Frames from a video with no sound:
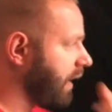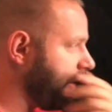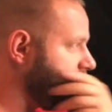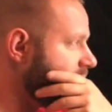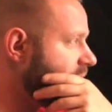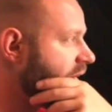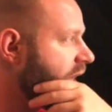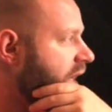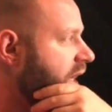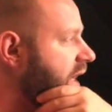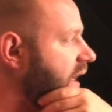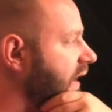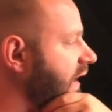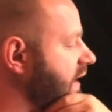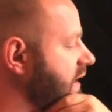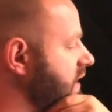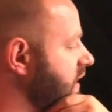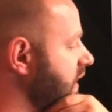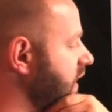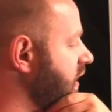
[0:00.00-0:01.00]
Okay.
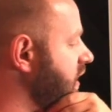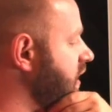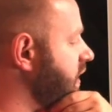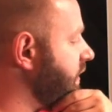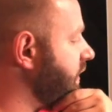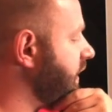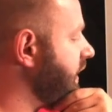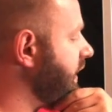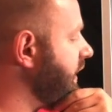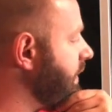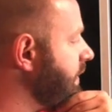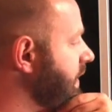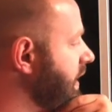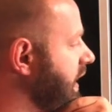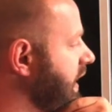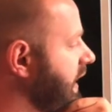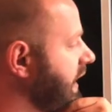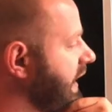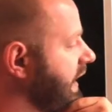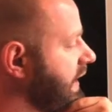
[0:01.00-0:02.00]
Let's look over
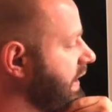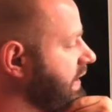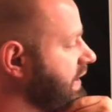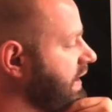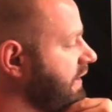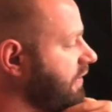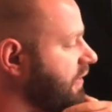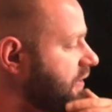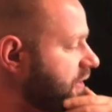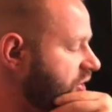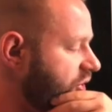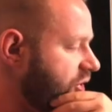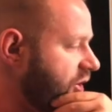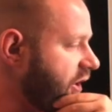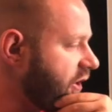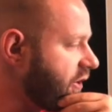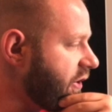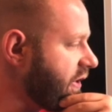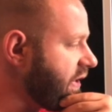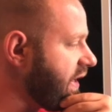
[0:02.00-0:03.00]
at a different
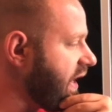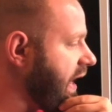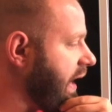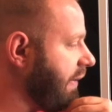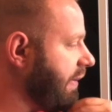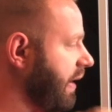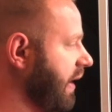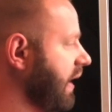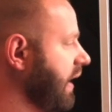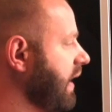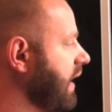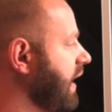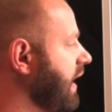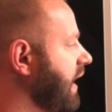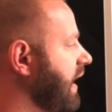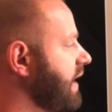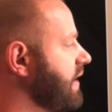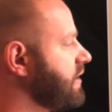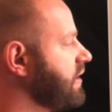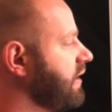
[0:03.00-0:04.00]
structure type.
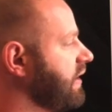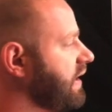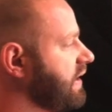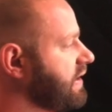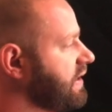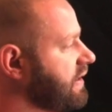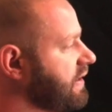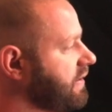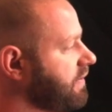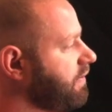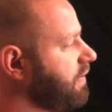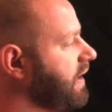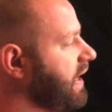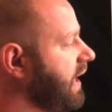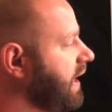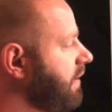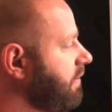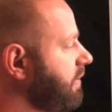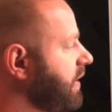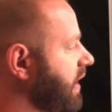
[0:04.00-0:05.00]
So this is
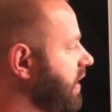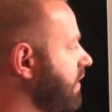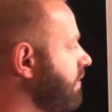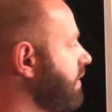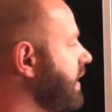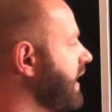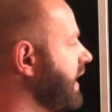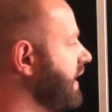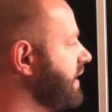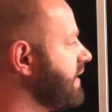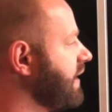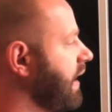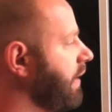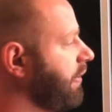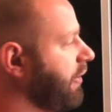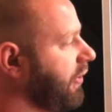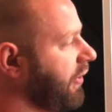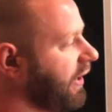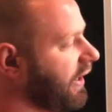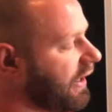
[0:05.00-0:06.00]
me, bigger body type
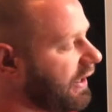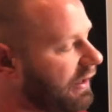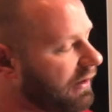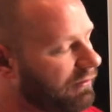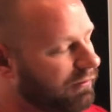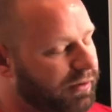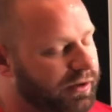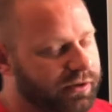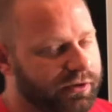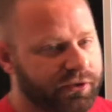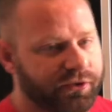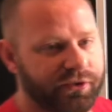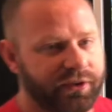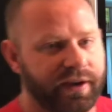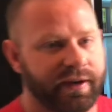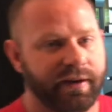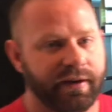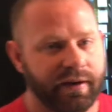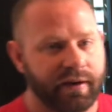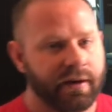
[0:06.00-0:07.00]
doing it, and what you'll
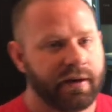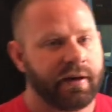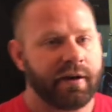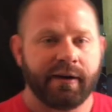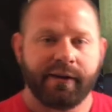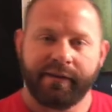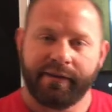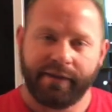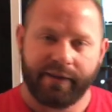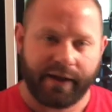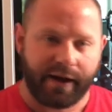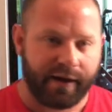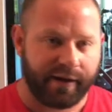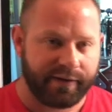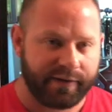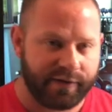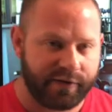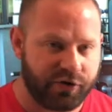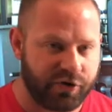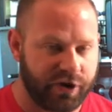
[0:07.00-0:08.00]
see,
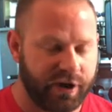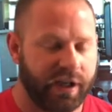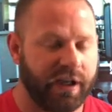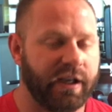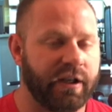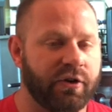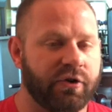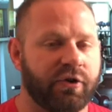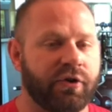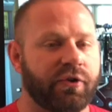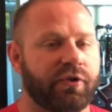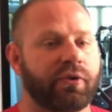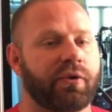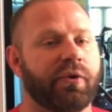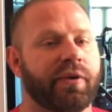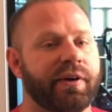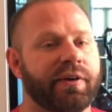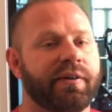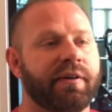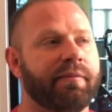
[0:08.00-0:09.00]
that change is
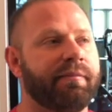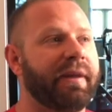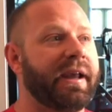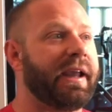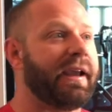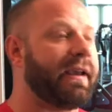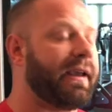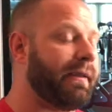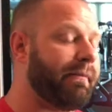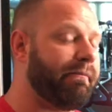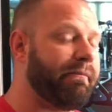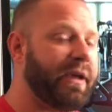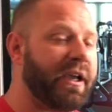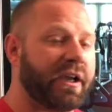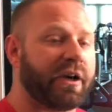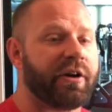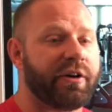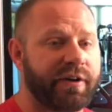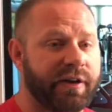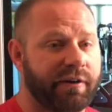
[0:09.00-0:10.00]
going to make a
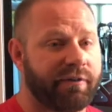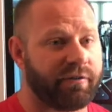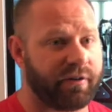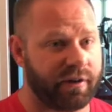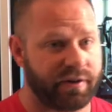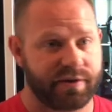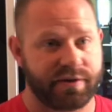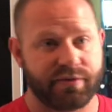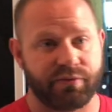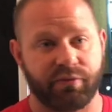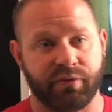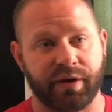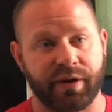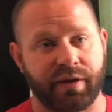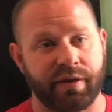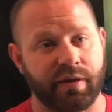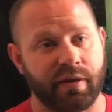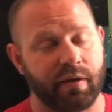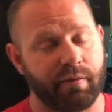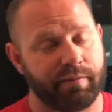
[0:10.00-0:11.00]
bigger difference
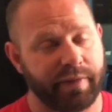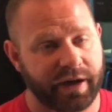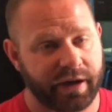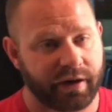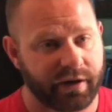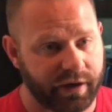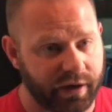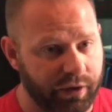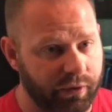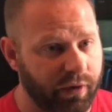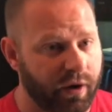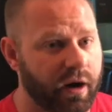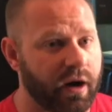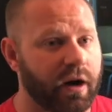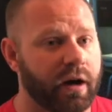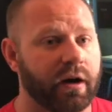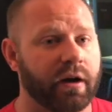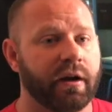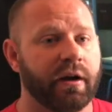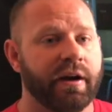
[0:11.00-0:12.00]
with the bigger you
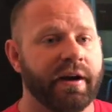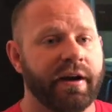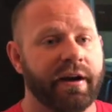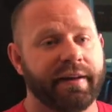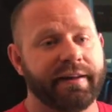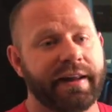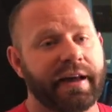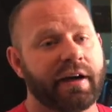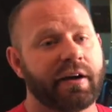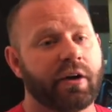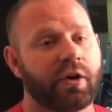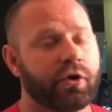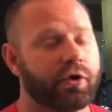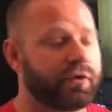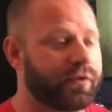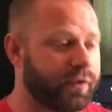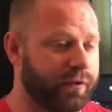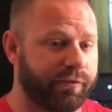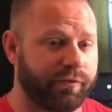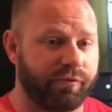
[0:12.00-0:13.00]
are, and that goes
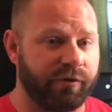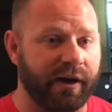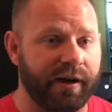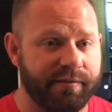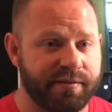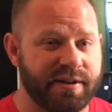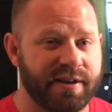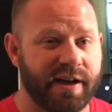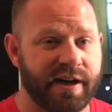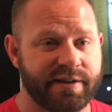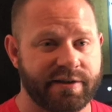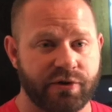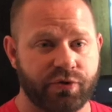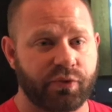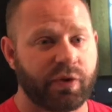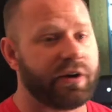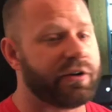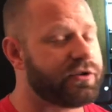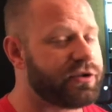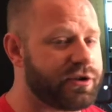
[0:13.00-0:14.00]
for frame size as
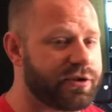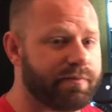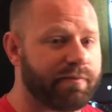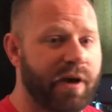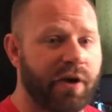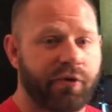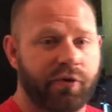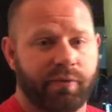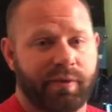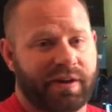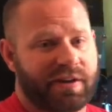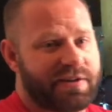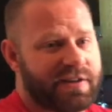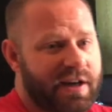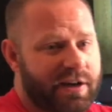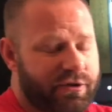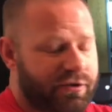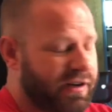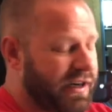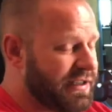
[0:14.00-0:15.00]
well as just muscle, because you
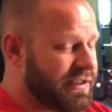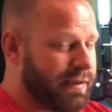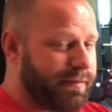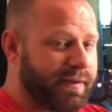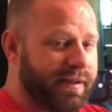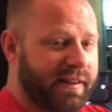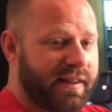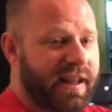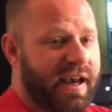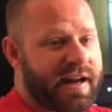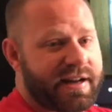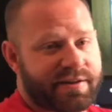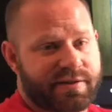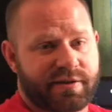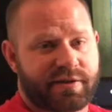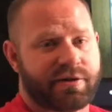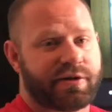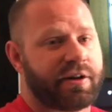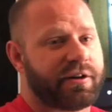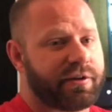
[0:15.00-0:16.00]
got tricep and lats
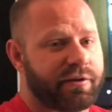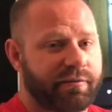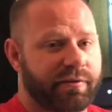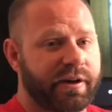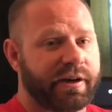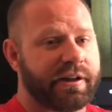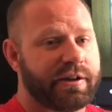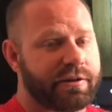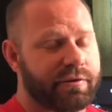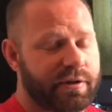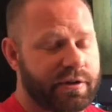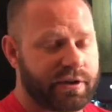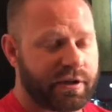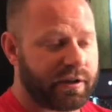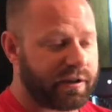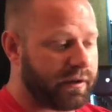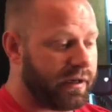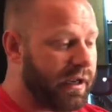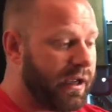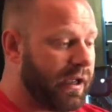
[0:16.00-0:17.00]
that start to run into each
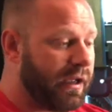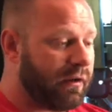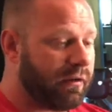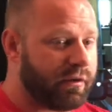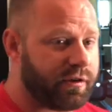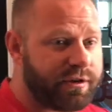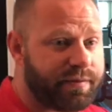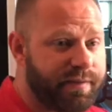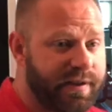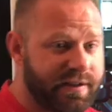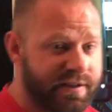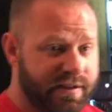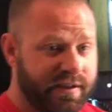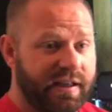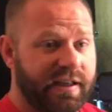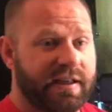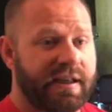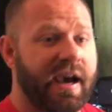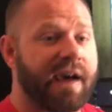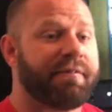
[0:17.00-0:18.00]
other, which means you
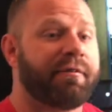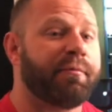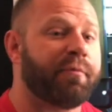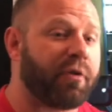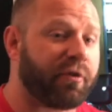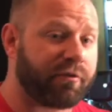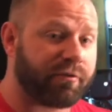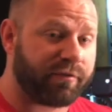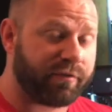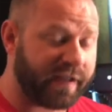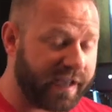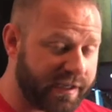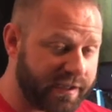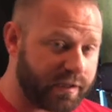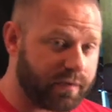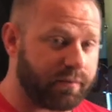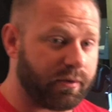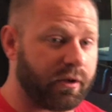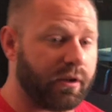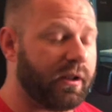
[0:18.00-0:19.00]
need to have a more
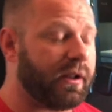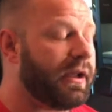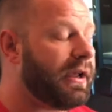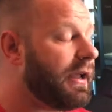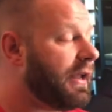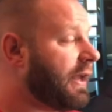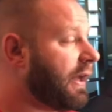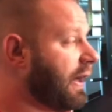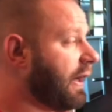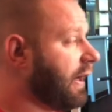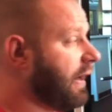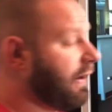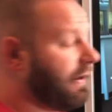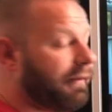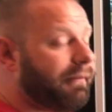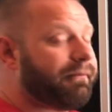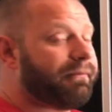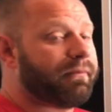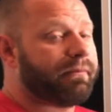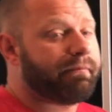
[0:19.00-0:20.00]
flexible
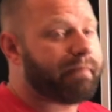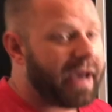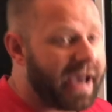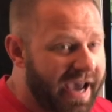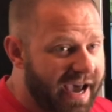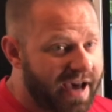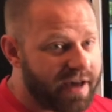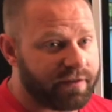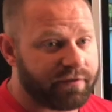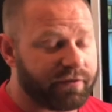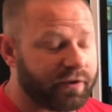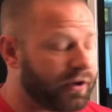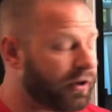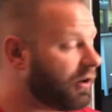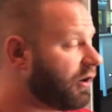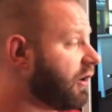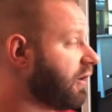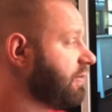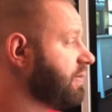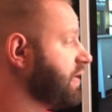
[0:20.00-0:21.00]
path for your
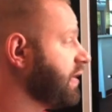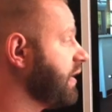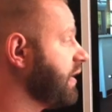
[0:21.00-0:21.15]
arm to